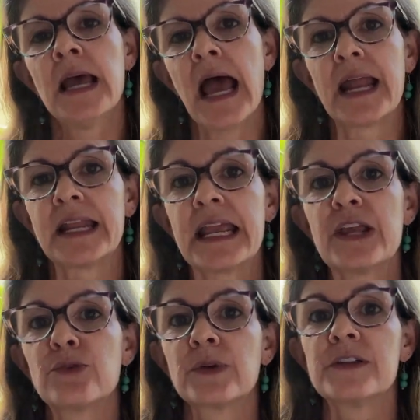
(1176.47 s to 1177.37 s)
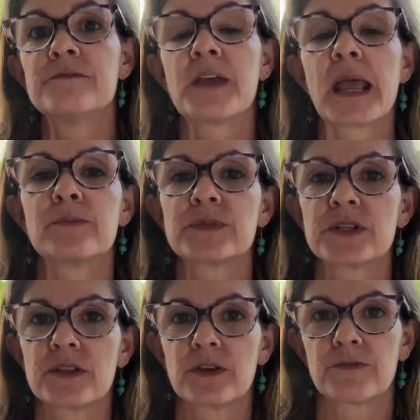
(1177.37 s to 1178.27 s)
and he
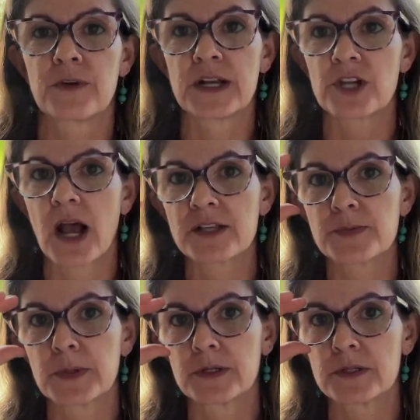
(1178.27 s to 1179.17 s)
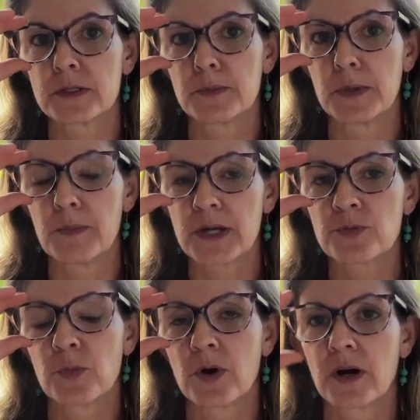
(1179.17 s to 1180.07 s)
revamped the French hospitals to be much
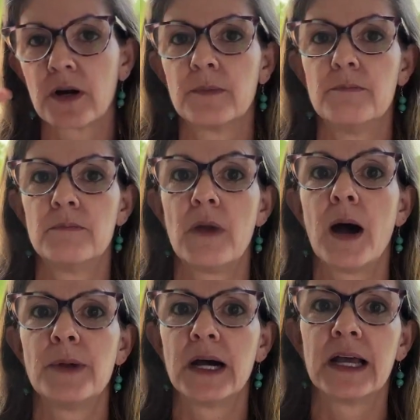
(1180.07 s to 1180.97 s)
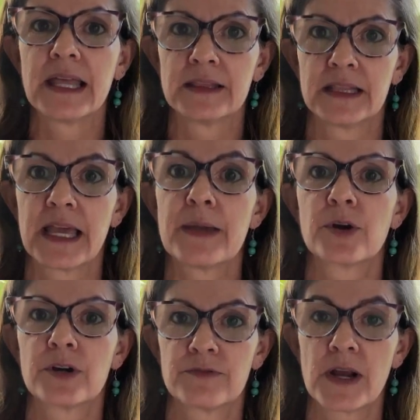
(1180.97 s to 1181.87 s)
more mama and
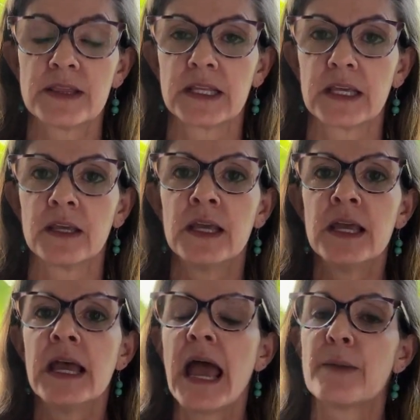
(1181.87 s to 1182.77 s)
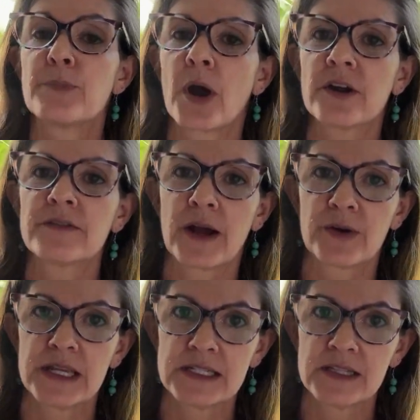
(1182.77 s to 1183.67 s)
labor friendly. And part of how
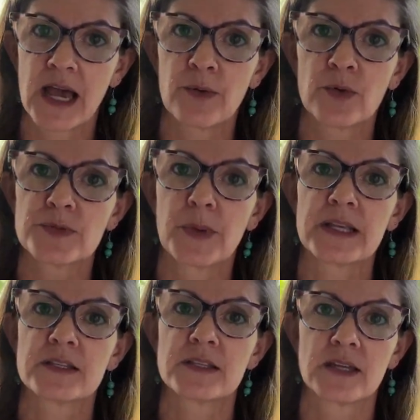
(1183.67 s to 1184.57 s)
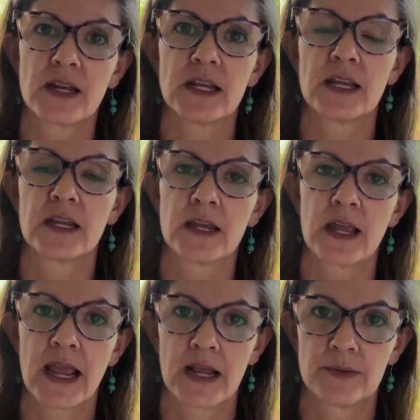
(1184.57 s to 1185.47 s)
he did that was by studying
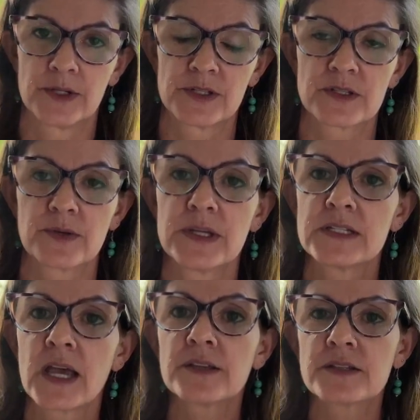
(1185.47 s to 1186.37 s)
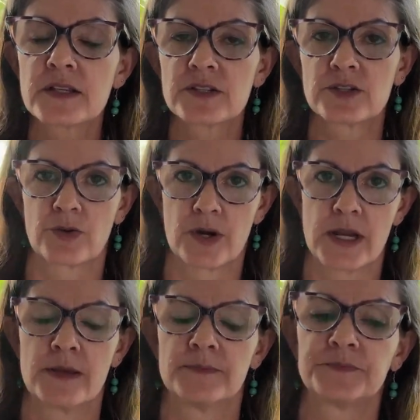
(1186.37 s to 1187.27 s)
animals. So he tells this story